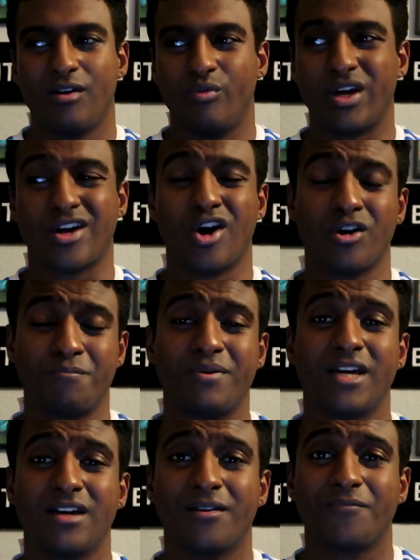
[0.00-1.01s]
We could
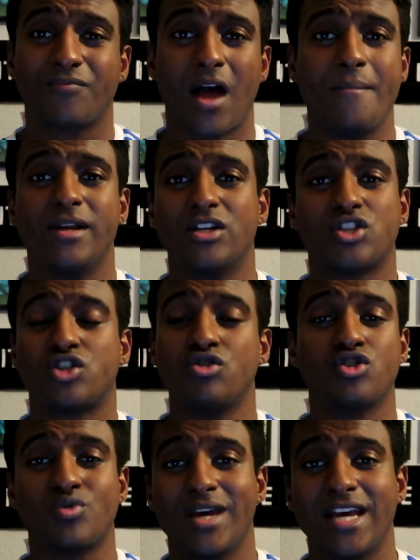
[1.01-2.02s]
be. I mean, as
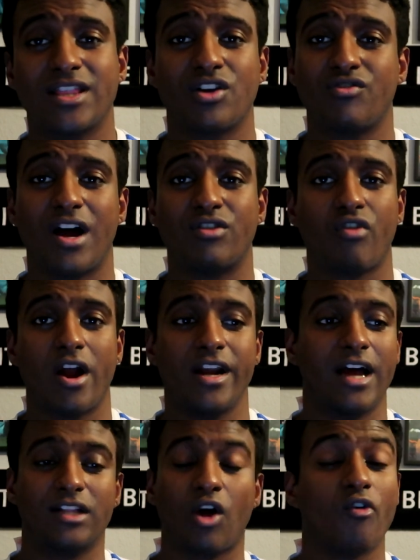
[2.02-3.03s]
soon as we hit the ground
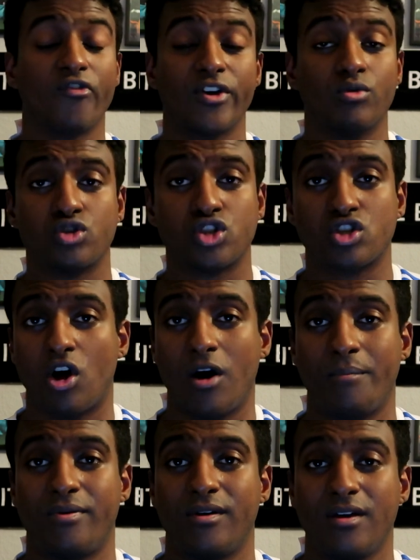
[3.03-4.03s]
running, I don't think we'll
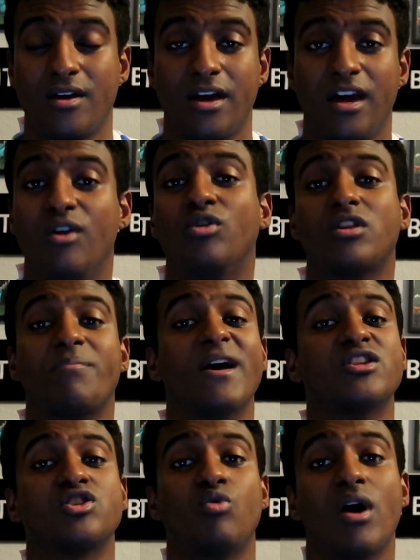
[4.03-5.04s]
stop. It all
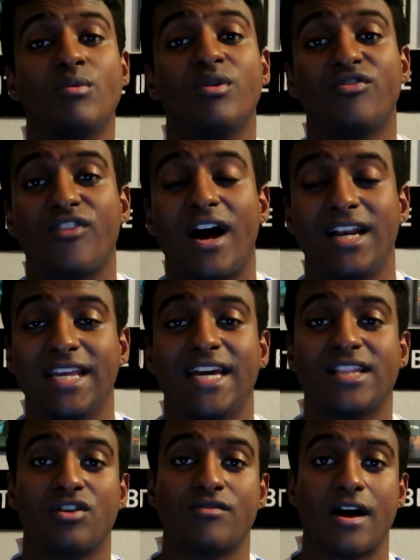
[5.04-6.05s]
depends on when we finally
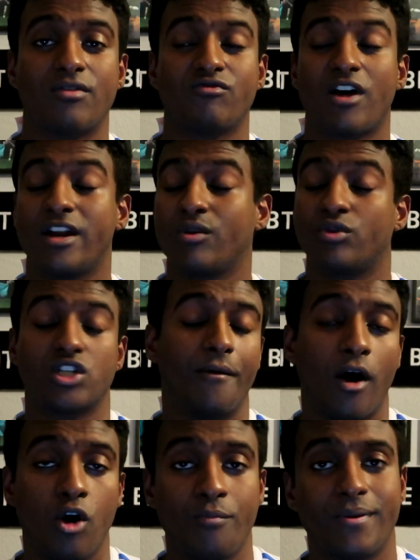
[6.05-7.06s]
hit the ground running, which I'm
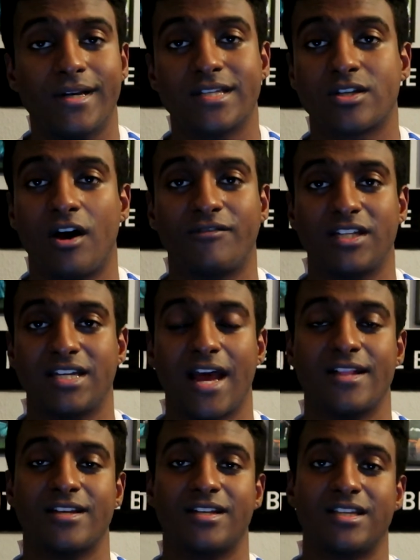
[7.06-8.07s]
hoping is after the
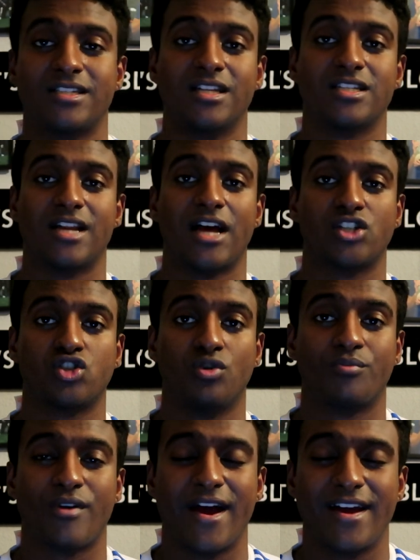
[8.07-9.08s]
end of this international
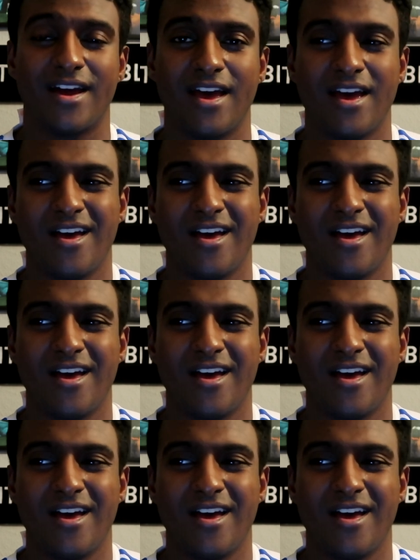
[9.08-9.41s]
break.